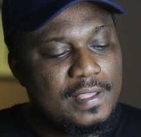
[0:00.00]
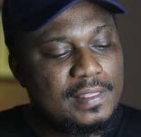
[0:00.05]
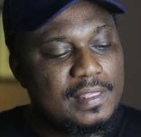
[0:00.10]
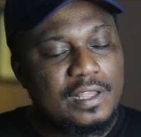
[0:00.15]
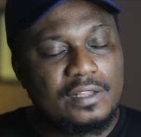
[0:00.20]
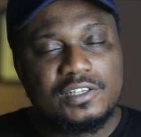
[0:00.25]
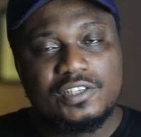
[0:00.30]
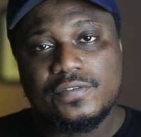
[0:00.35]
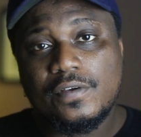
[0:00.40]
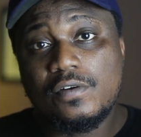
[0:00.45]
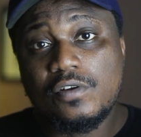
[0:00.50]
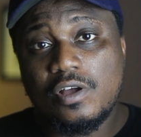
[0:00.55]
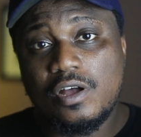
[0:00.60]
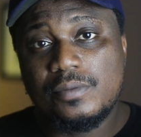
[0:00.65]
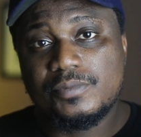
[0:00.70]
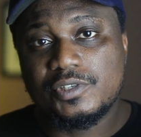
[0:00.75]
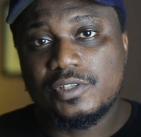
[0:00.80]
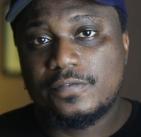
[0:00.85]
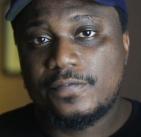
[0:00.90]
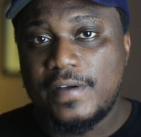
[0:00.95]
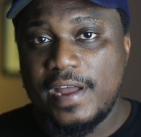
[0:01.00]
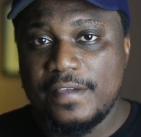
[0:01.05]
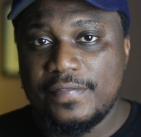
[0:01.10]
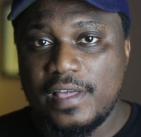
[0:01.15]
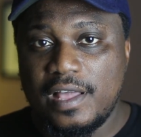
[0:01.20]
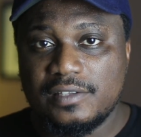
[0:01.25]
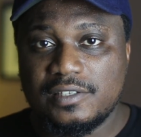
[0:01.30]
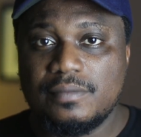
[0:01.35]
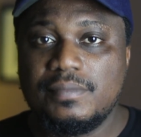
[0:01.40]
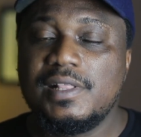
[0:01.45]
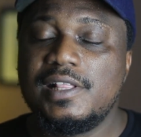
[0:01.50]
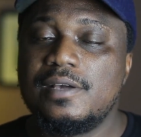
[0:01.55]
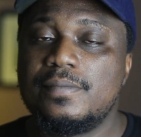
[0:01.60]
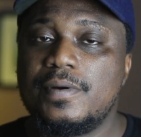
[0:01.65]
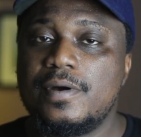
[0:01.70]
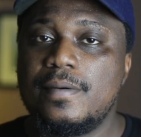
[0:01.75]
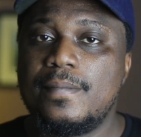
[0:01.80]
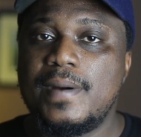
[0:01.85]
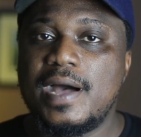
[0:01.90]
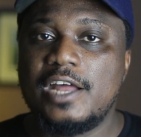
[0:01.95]
Now this phone comes with a 5000
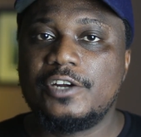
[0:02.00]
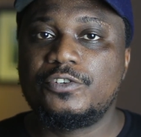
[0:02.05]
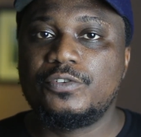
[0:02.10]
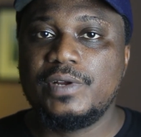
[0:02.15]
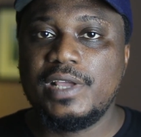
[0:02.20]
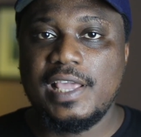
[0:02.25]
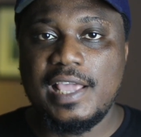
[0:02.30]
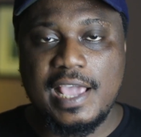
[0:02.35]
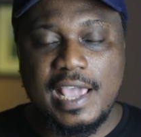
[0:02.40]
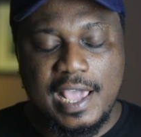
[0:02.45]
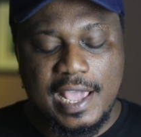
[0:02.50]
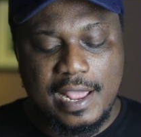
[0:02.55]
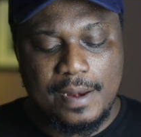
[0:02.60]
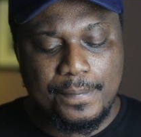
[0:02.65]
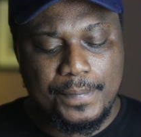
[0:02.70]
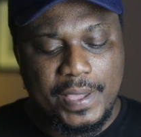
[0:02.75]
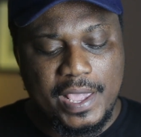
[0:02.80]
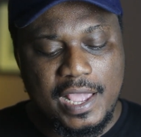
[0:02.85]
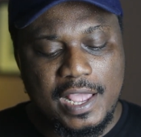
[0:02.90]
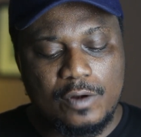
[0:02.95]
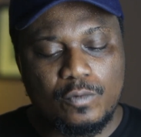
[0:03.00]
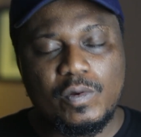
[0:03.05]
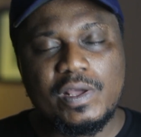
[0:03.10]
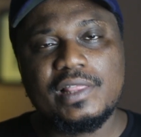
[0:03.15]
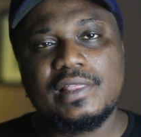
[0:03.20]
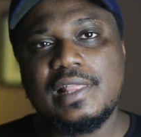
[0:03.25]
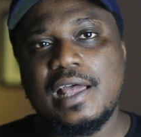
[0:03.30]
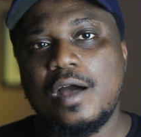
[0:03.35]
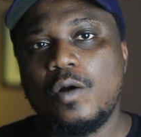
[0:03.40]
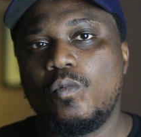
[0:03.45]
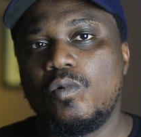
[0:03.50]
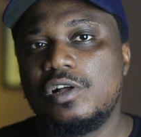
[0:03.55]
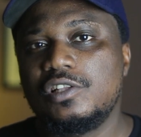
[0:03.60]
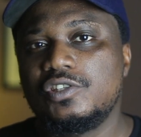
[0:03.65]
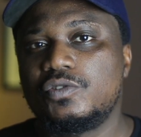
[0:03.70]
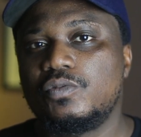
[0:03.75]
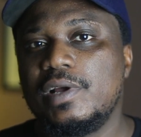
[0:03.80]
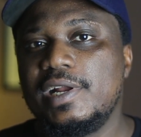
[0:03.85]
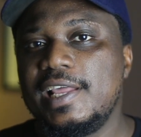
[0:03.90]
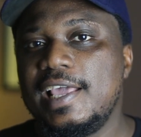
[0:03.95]
mAh battery, and paired with that
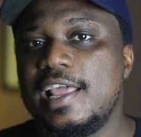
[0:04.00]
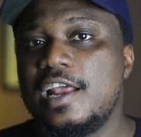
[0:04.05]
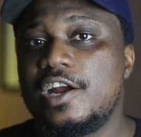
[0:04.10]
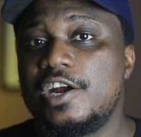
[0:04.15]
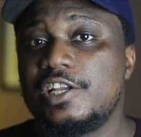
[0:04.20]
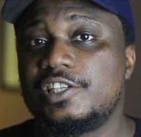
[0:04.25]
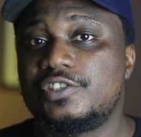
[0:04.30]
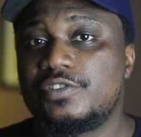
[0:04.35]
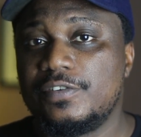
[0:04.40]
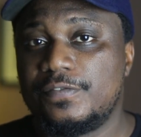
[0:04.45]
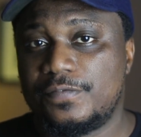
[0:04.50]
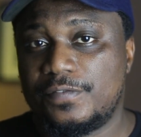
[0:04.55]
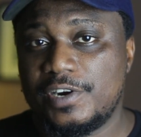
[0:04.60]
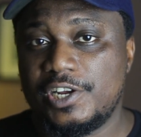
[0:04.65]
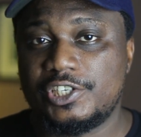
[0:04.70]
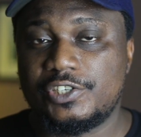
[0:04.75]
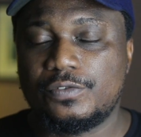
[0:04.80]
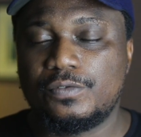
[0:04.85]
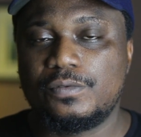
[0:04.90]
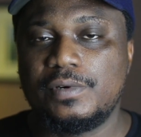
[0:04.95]
120 Hz refresh